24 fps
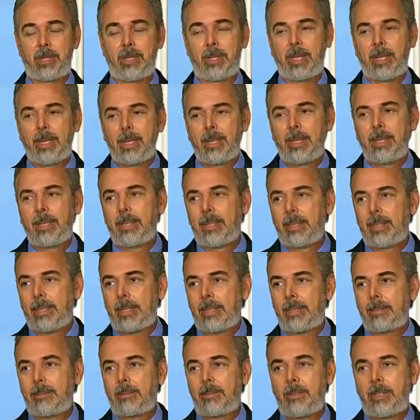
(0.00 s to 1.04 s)
And
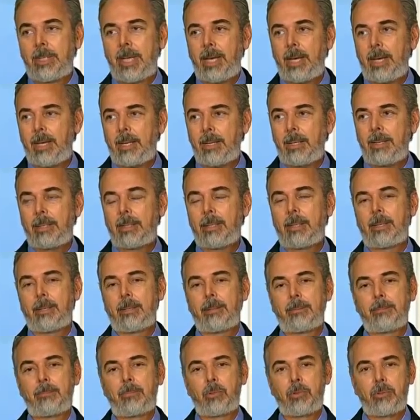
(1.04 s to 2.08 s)
today,
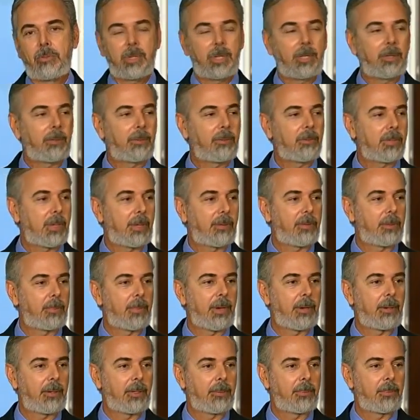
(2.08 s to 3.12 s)
Brazil, South
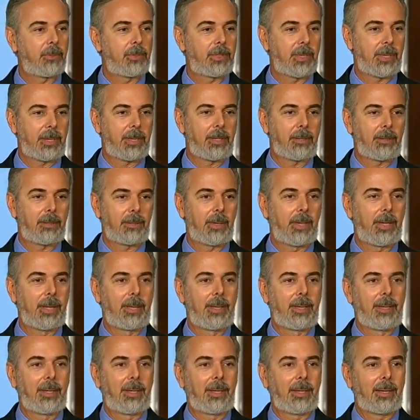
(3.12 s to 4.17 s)
America in particular,
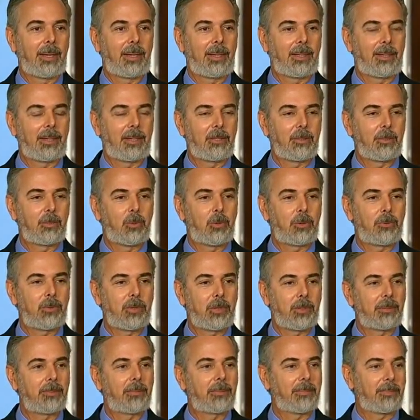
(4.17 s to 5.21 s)
is more of
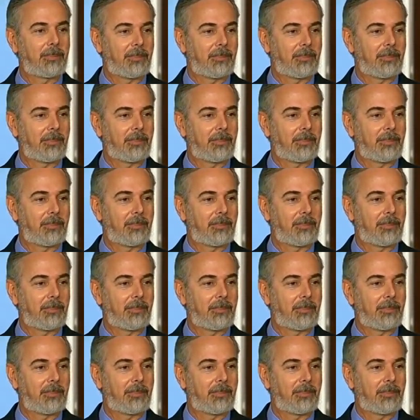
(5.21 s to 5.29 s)
a